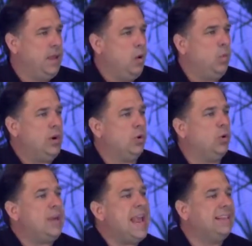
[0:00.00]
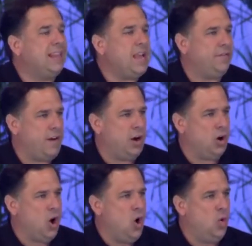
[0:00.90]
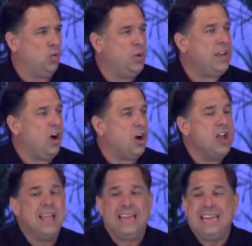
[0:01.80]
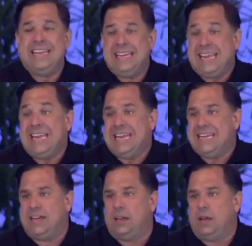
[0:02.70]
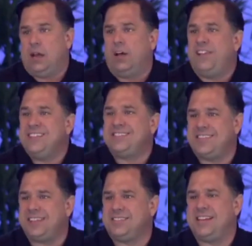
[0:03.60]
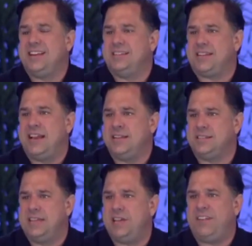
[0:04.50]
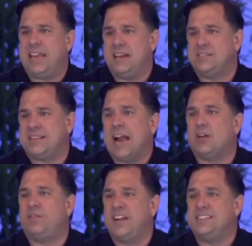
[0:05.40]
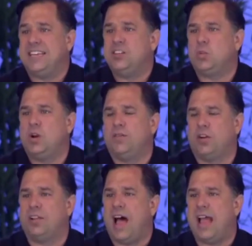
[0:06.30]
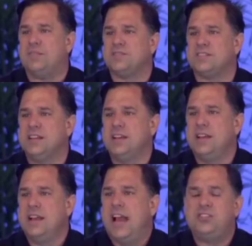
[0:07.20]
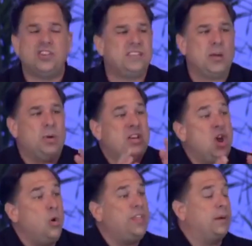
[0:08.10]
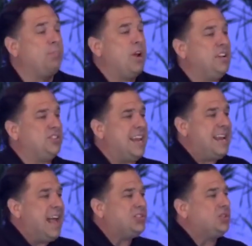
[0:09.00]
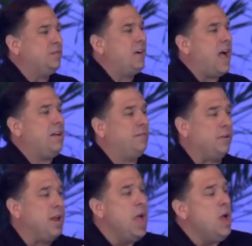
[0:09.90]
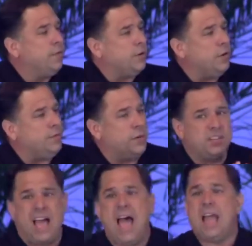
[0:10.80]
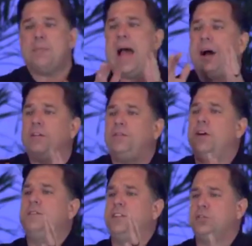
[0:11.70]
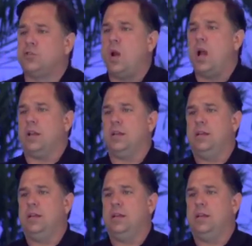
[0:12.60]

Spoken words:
We don't create life on our own. We are in need of his sustenance and his giving and his sacrifice in each one of our lives. And just like we know that a branch cannot survive for time off of the trunk,